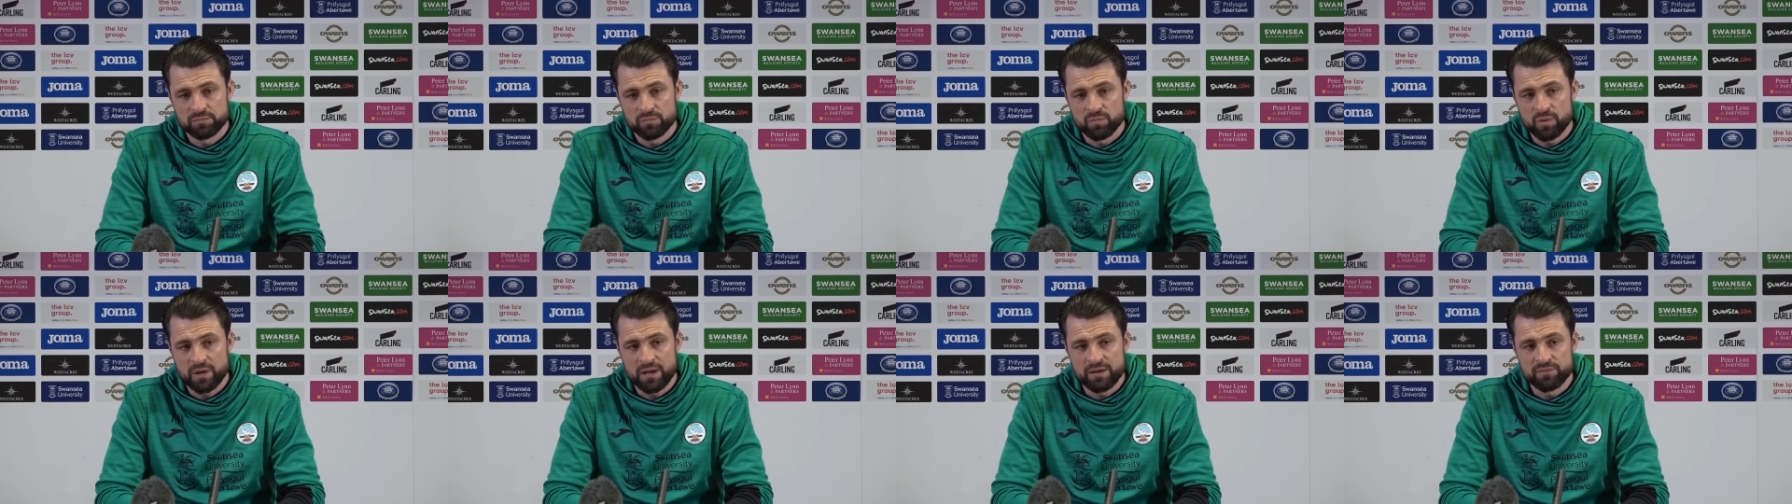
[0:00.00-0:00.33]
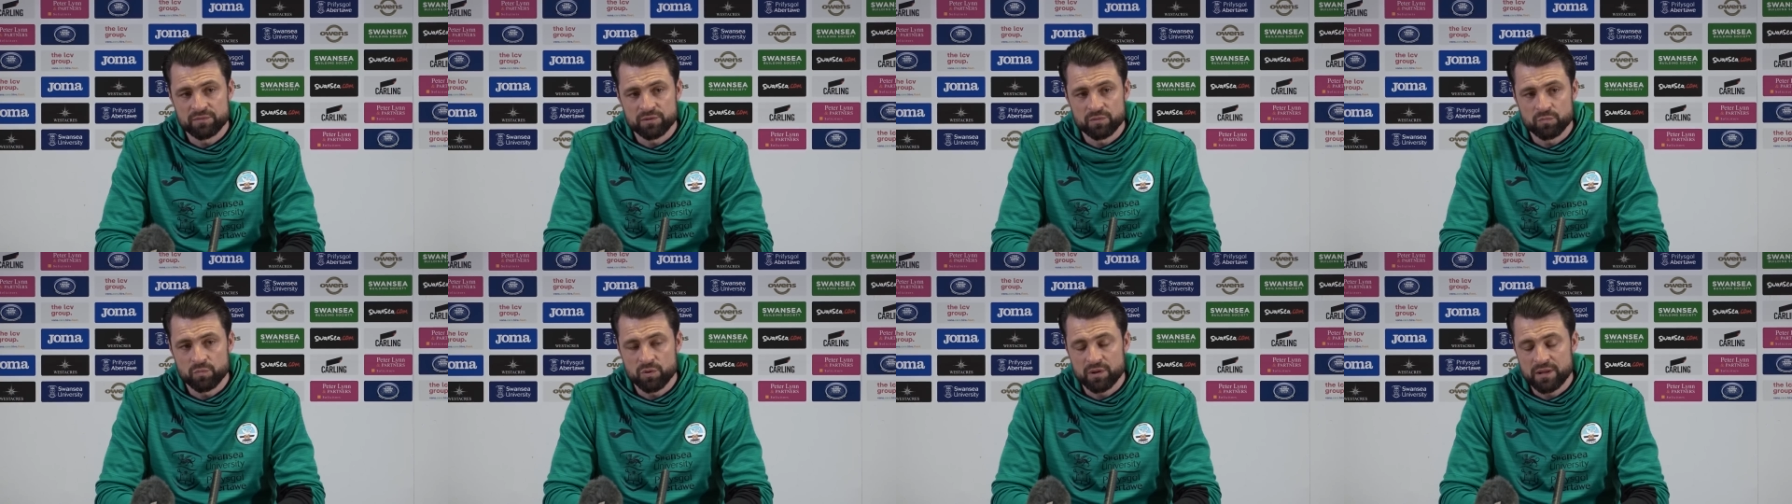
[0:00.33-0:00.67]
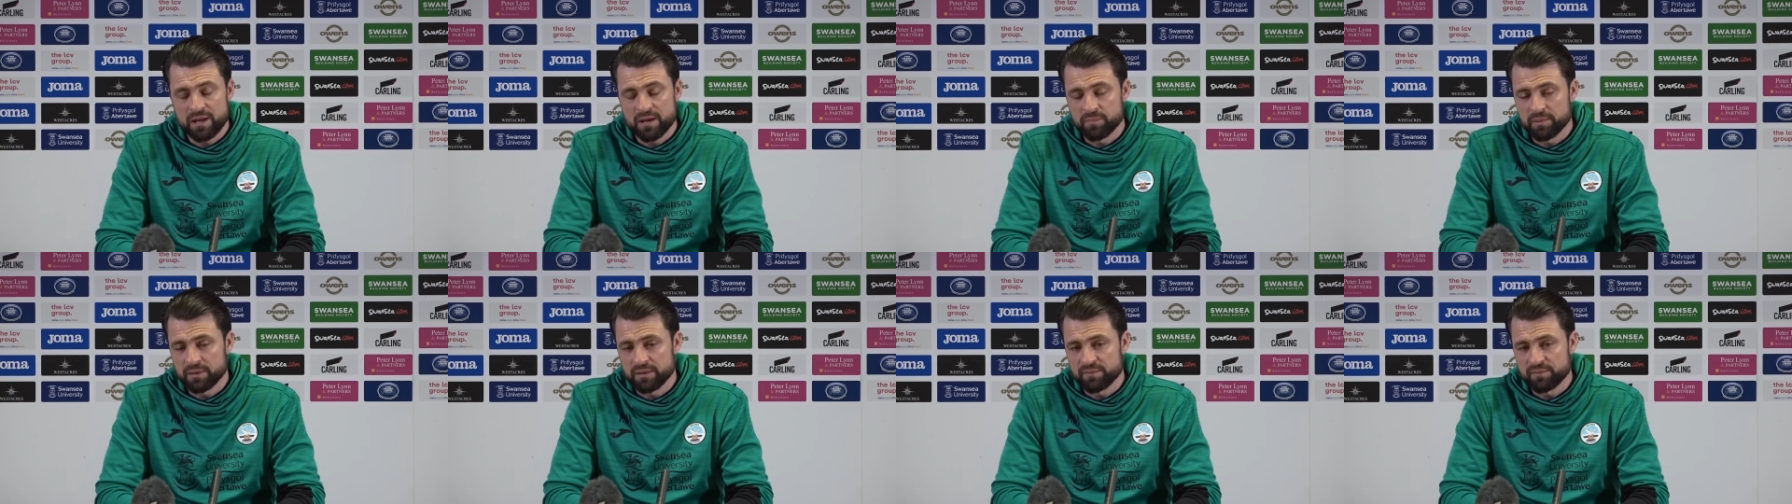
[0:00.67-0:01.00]
wavered in what
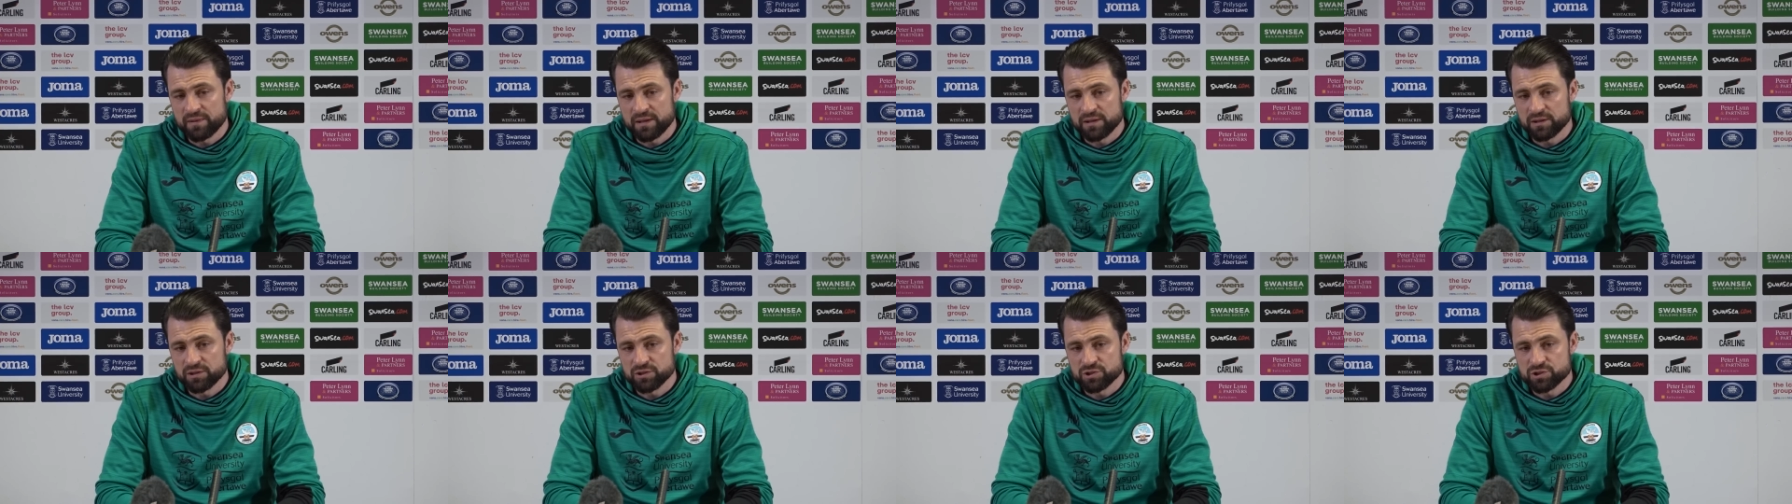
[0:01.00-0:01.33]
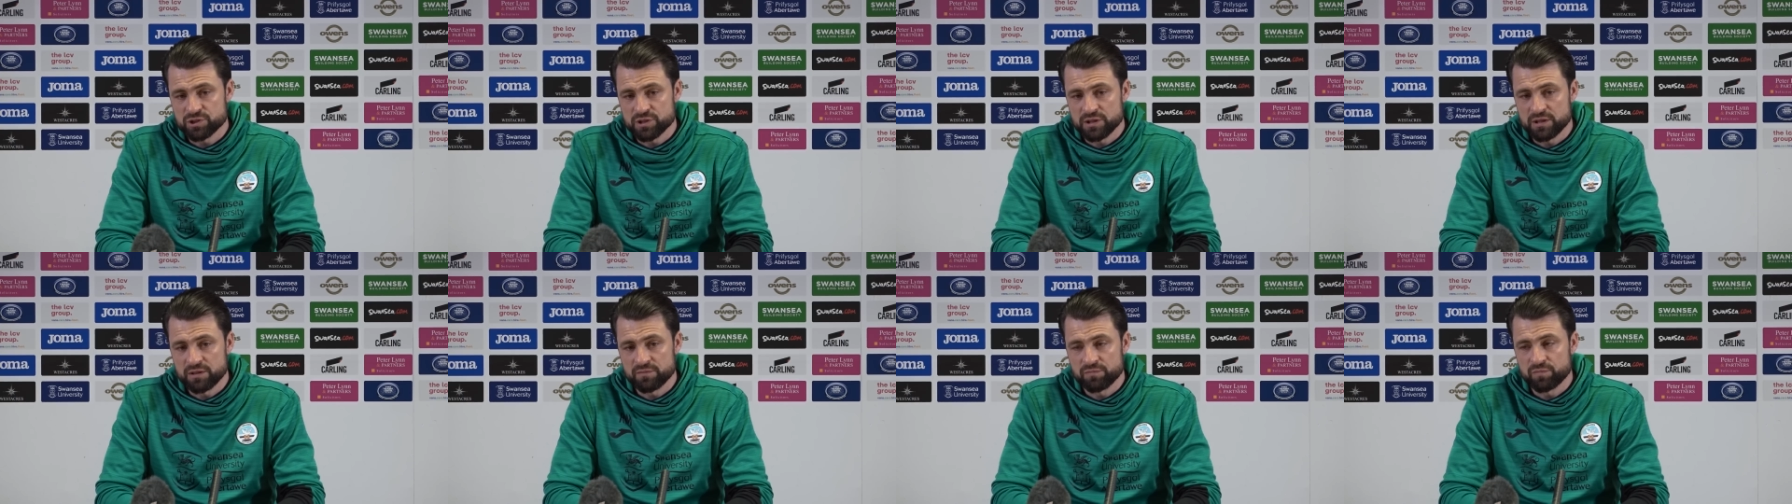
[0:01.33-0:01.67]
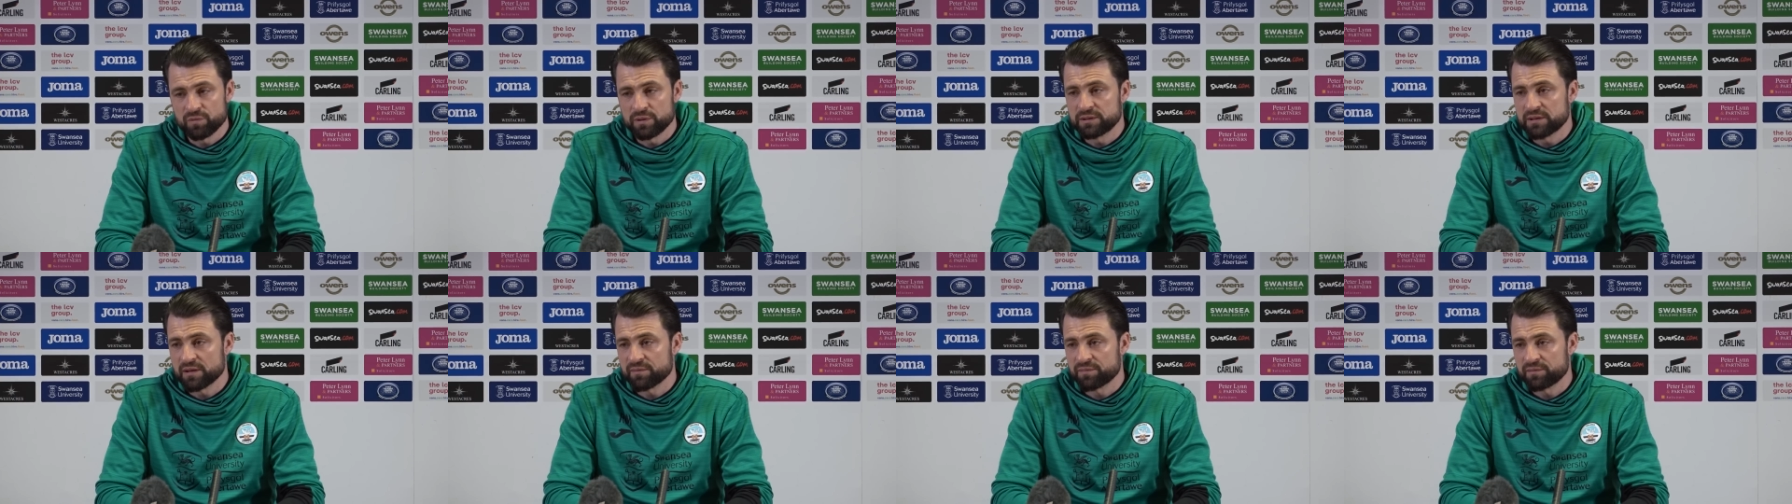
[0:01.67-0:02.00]
they believe they can achieve.
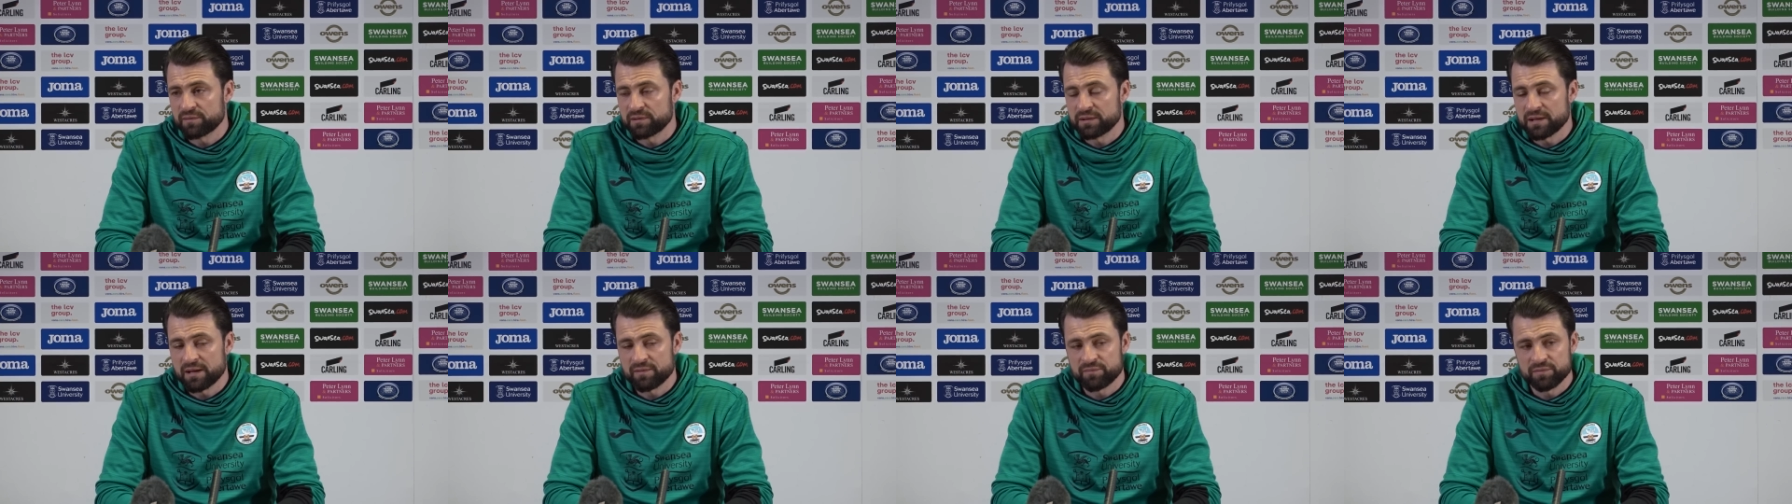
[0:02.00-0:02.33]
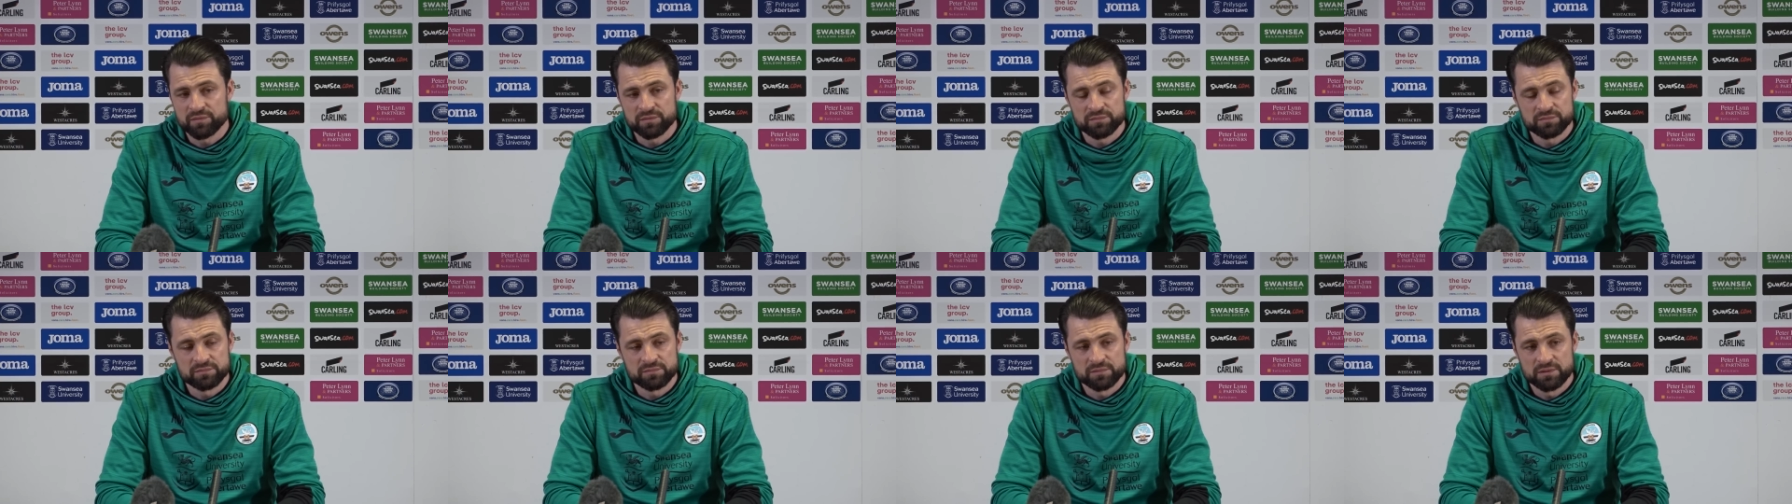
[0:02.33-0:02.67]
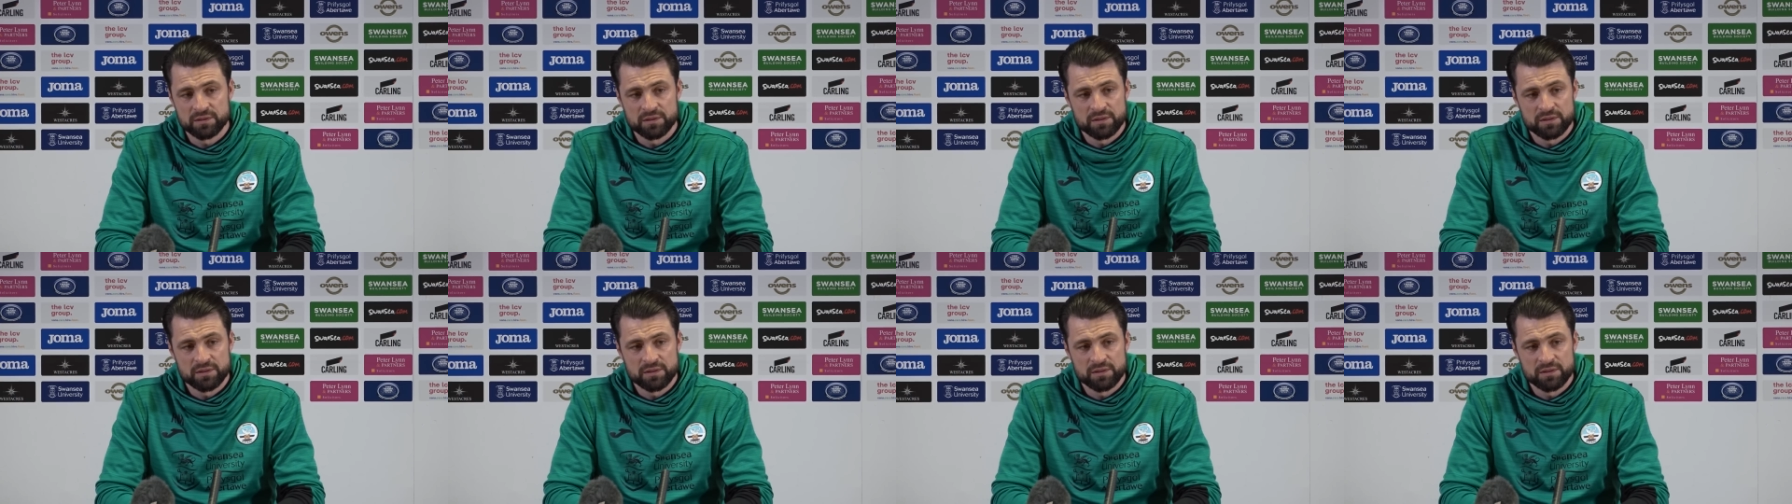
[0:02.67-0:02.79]
We definitely haven't.